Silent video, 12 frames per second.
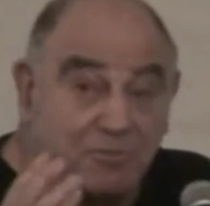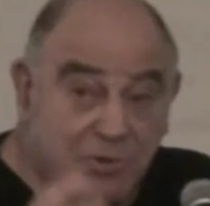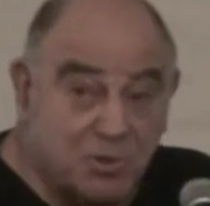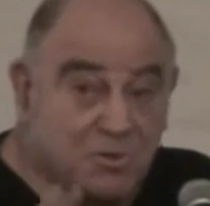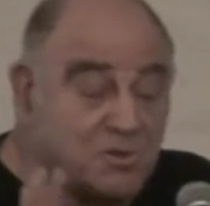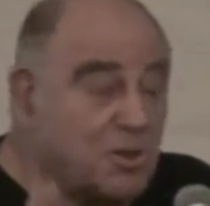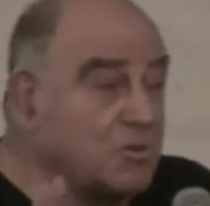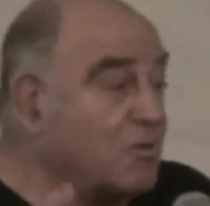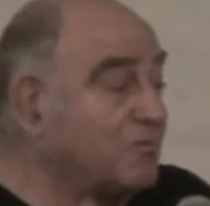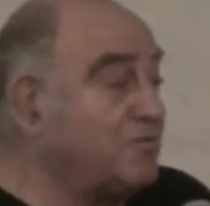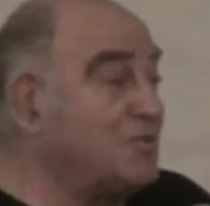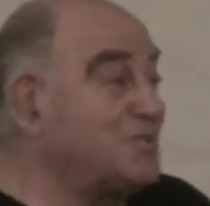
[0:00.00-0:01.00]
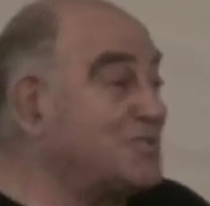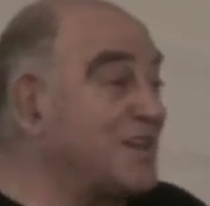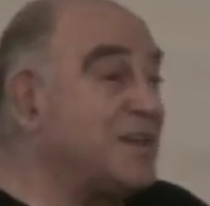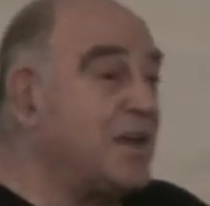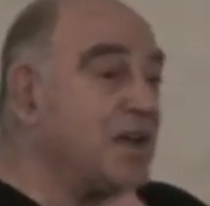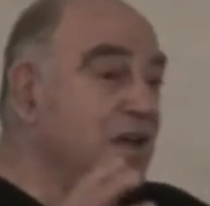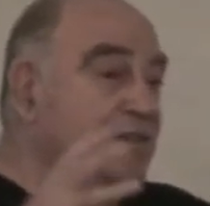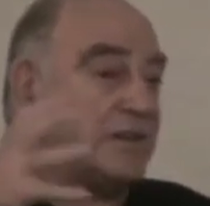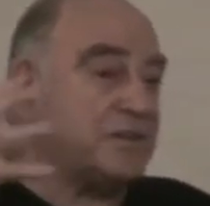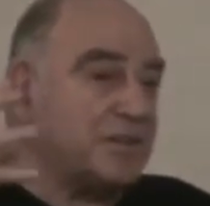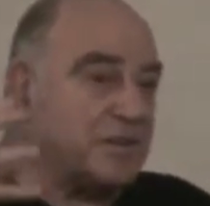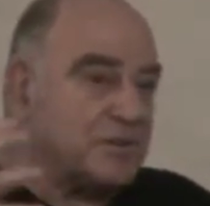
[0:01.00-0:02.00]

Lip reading: fuse, not confuse. Eh? That